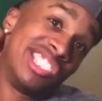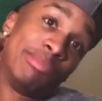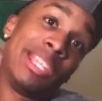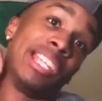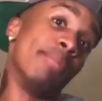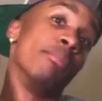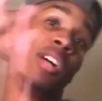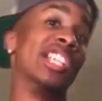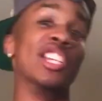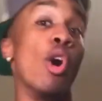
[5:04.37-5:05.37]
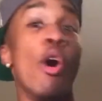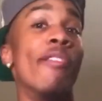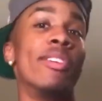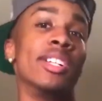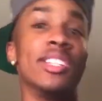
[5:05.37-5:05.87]
she's making money
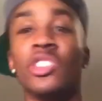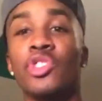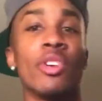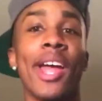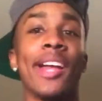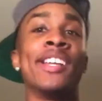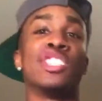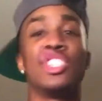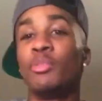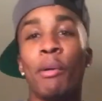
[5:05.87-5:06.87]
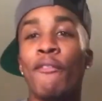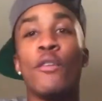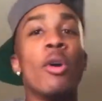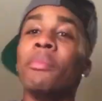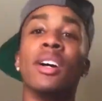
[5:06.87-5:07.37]
off her diss track. She's
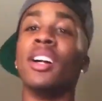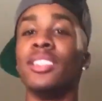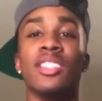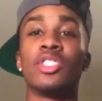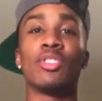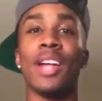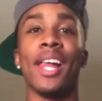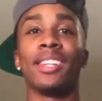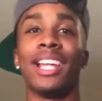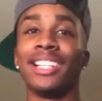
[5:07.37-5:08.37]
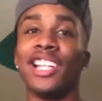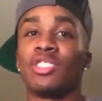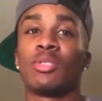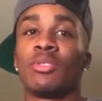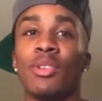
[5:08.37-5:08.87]
performing her diss track. Like,
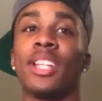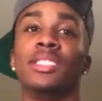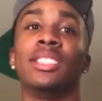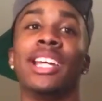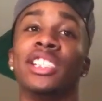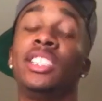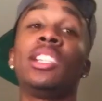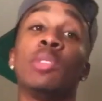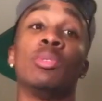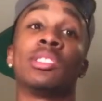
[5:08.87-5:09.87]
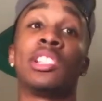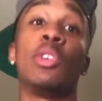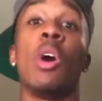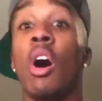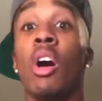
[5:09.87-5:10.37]
that's crazy. Like, she threw it
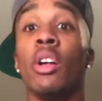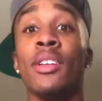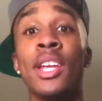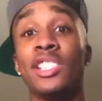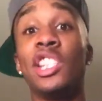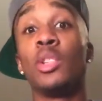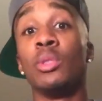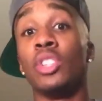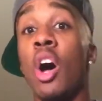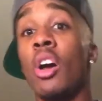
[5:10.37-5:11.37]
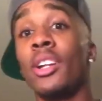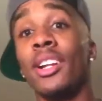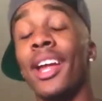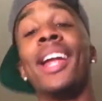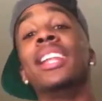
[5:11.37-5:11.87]
still hard. She threw it harder
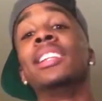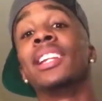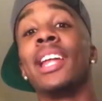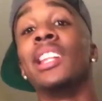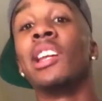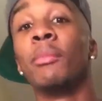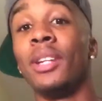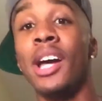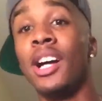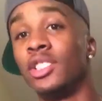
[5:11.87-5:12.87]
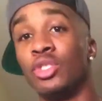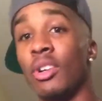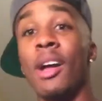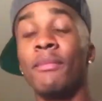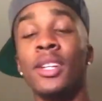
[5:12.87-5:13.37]
than anything that Nicki Minaj
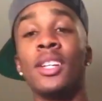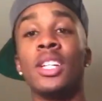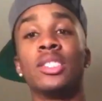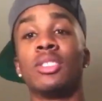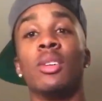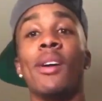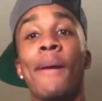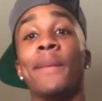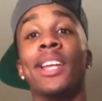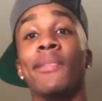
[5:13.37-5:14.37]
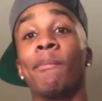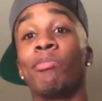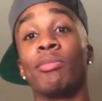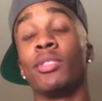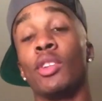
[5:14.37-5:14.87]
dropped. So, I mean,
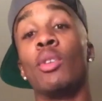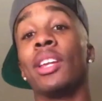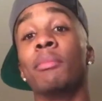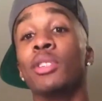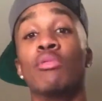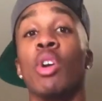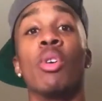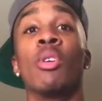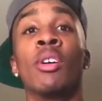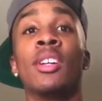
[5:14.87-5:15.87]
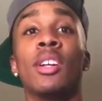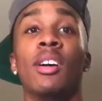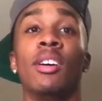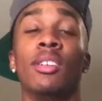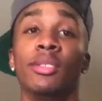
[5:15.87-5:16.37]
don't get me wrong.
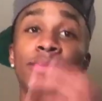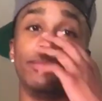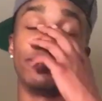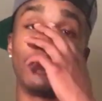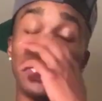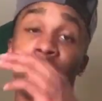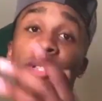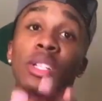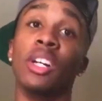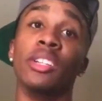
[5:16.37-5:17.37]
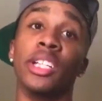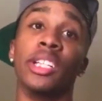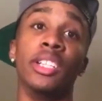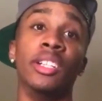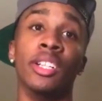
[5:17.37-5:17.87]
I still love
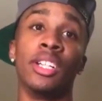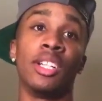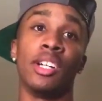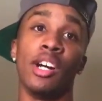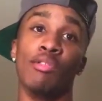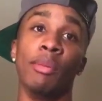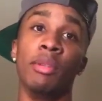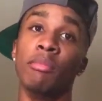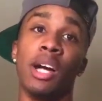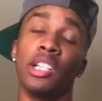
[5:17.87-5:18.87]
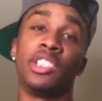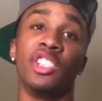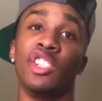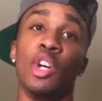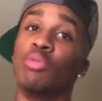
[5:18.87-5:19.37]
Nicki. Remy Ma,
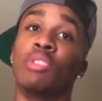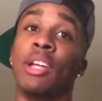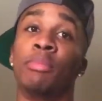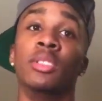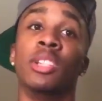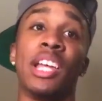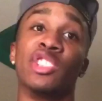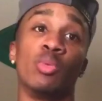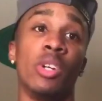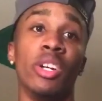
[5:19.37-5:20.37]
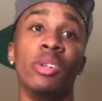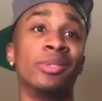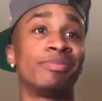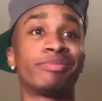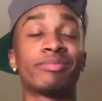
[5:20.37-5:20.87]
she a dope rapper as well.
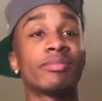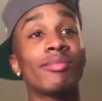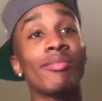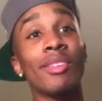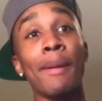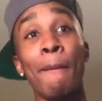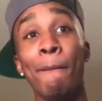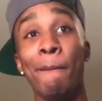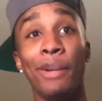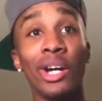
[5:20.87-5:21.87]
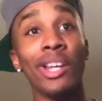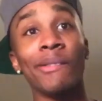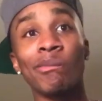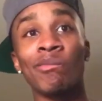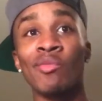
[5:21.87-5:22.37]
But,
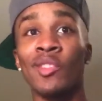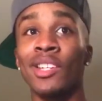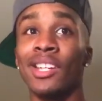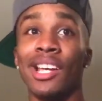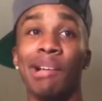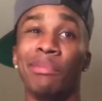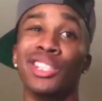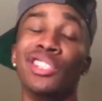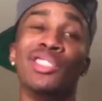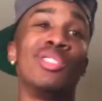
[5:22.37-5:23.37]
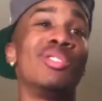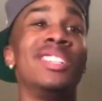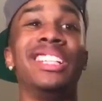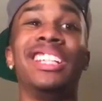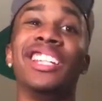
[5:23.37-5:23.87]
I mean, you don't
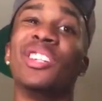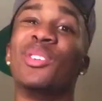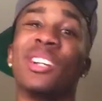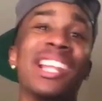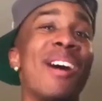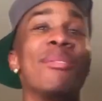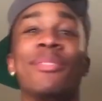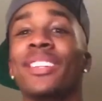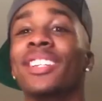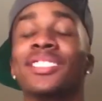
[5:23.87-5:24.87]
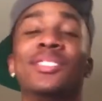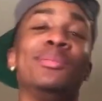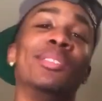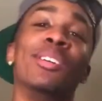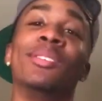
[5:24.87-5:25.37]
really get no clout for this,
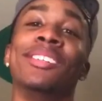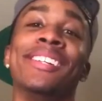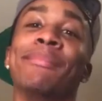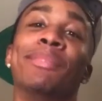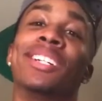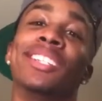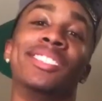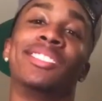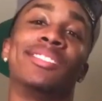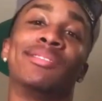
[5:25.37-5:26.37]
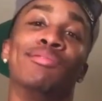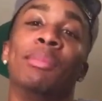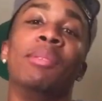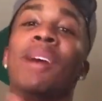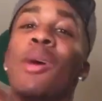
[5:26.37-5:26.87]
you know, because
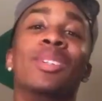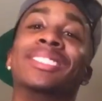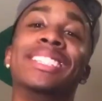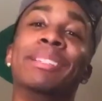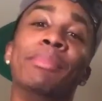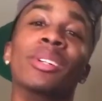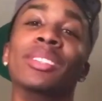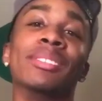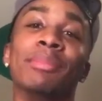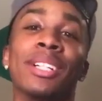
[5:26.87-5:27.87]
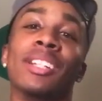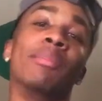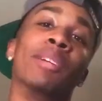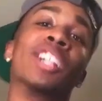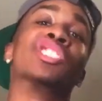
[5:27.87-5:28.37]
Remy Ma wasn't in the building
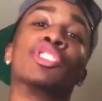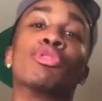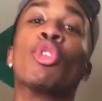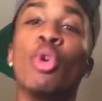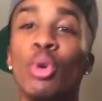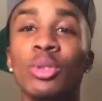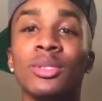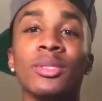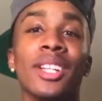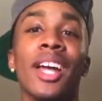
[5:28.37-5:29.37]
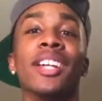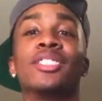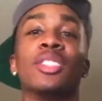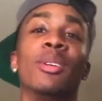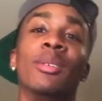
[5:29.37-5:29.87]
because of the rules. Like,
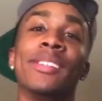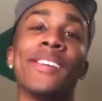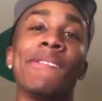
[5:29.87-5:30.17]
so